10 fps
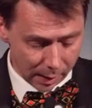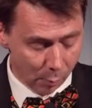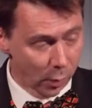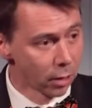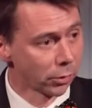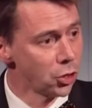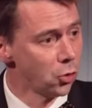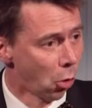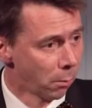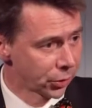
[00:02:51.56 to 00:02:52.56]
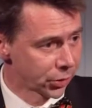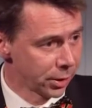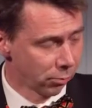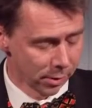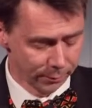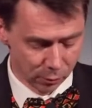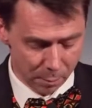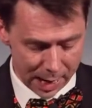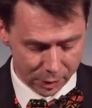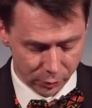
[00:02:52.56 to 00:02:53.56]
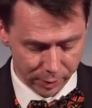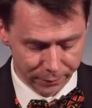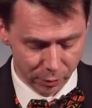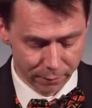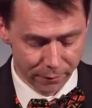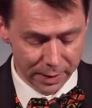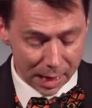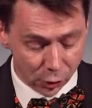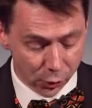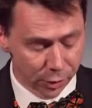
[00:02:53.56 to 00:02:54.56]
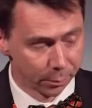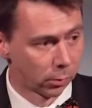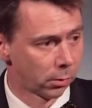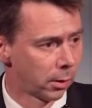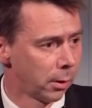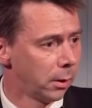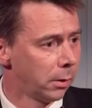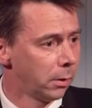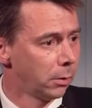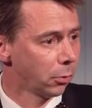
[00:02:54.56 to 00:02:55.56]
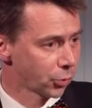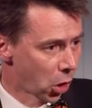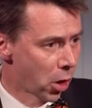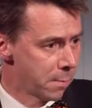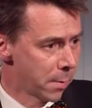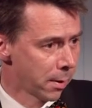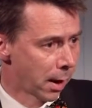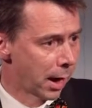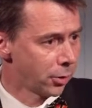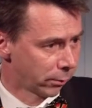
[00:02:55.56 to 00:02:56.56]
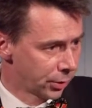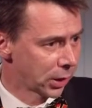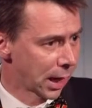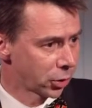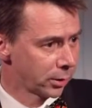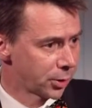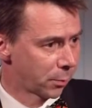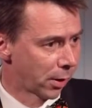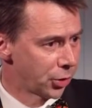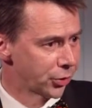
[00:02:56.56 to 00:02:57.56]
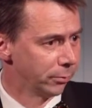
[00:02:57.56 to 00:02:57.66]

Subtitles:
and we are enormously grateful, Patrick, for your financial support, your time, and your intellectual inspiration.